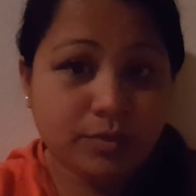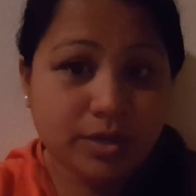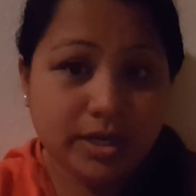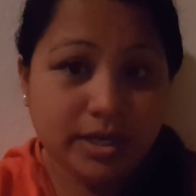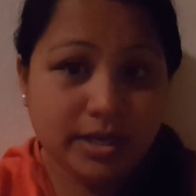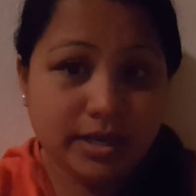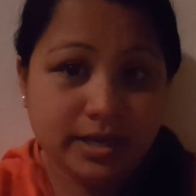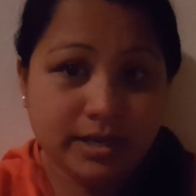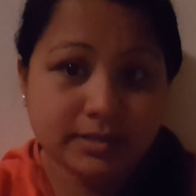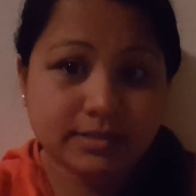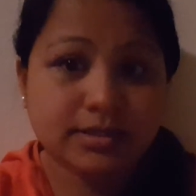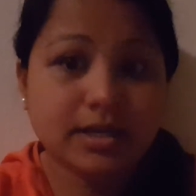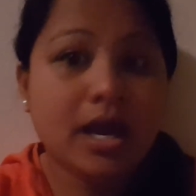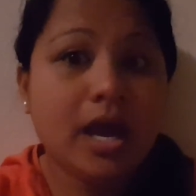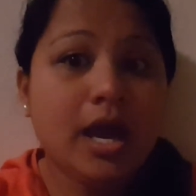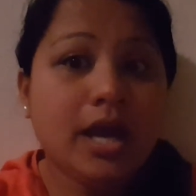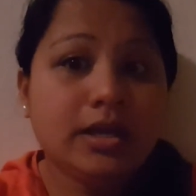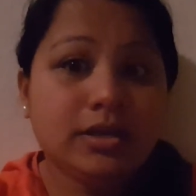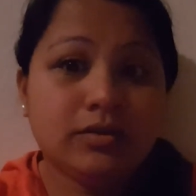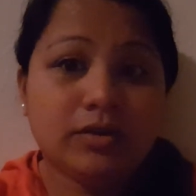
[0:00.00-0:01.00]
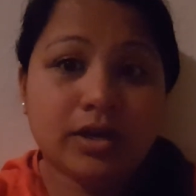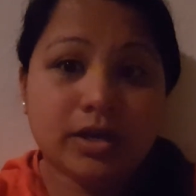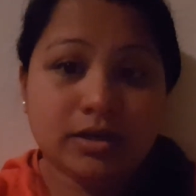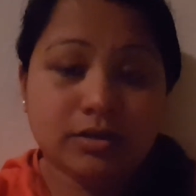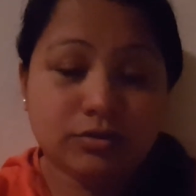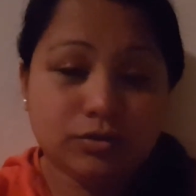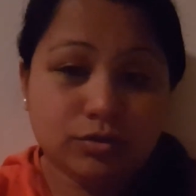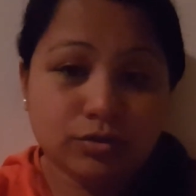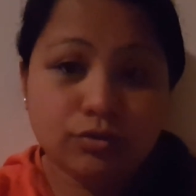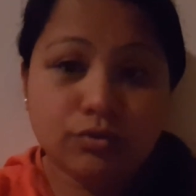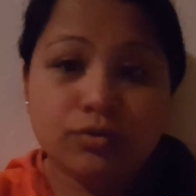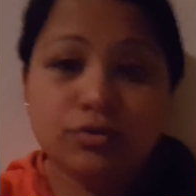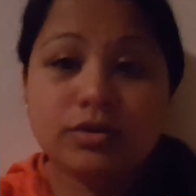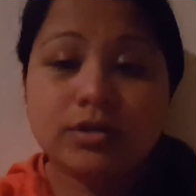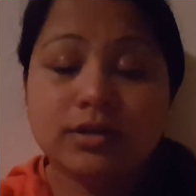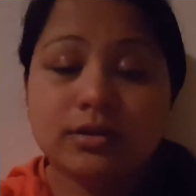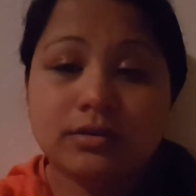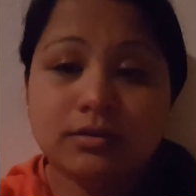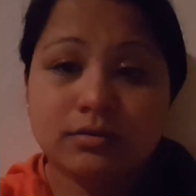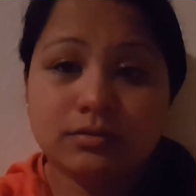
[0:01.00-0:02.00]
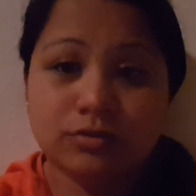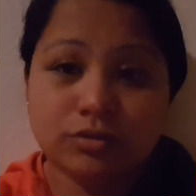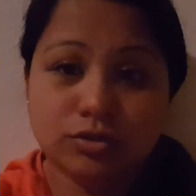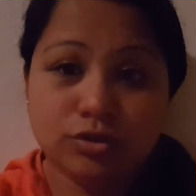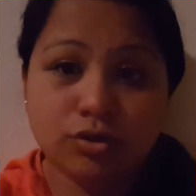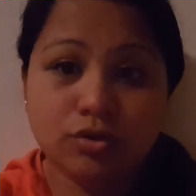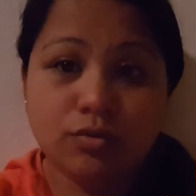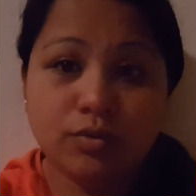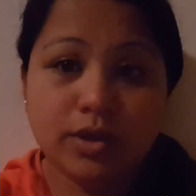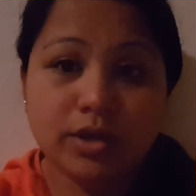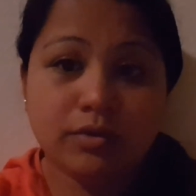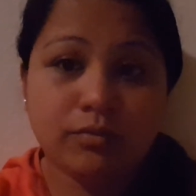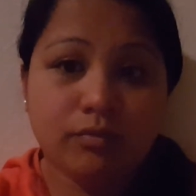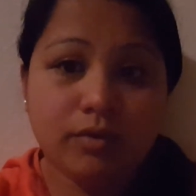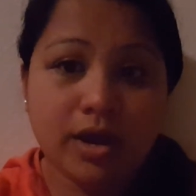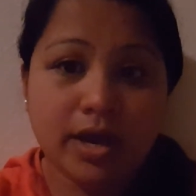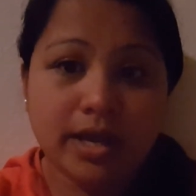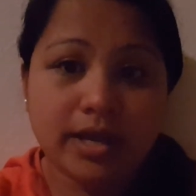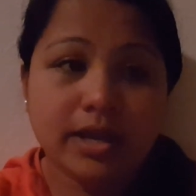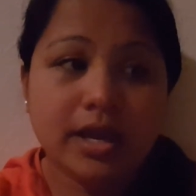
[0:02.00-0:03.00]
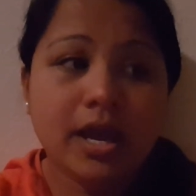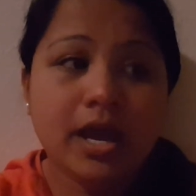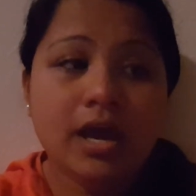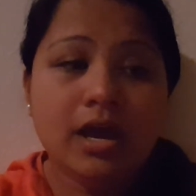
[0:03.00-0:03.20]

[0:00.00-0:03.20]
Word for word: media is. You gotta do do it right.